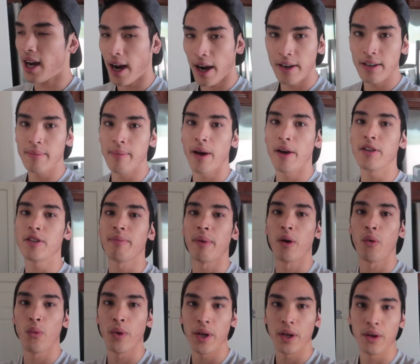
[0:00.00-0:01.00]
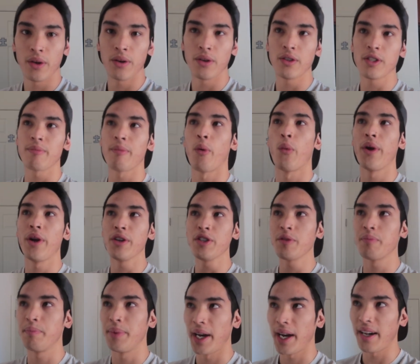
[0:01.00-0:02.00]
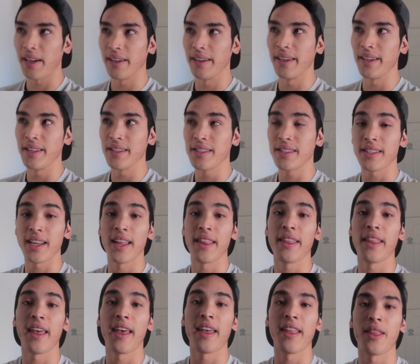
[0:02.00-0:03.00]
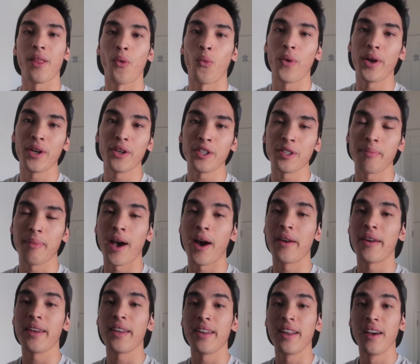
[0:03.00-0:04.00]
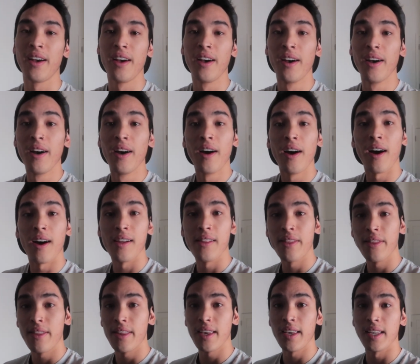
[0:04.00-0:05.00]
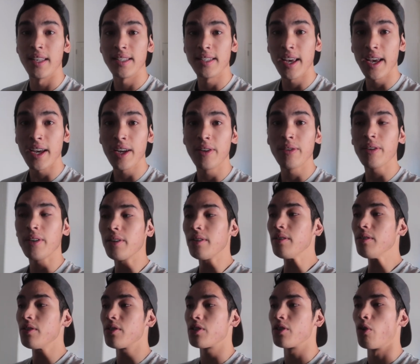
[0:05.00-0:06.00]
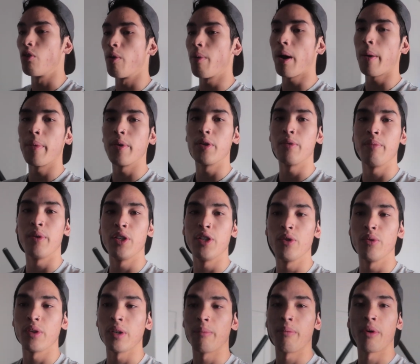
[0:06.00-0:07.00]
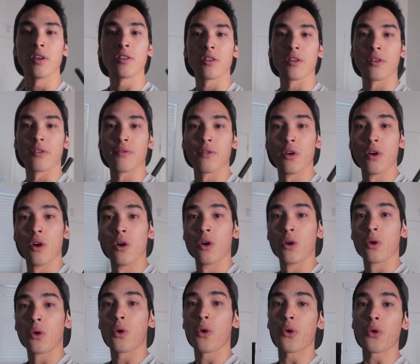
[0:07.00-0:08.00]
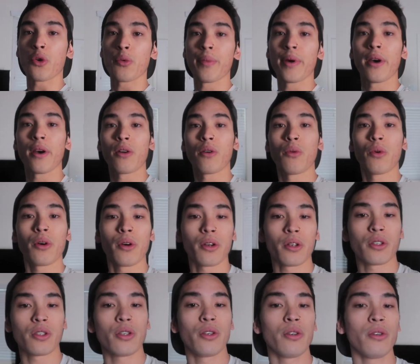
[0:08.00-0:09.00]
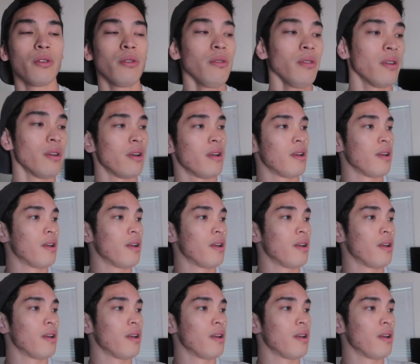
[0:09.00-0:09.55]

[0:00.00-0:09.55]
tires mounted to my wheels balanced, and then the wheels mounted on the Integra. So we'll probably be doing a bunch of quarter panel work too.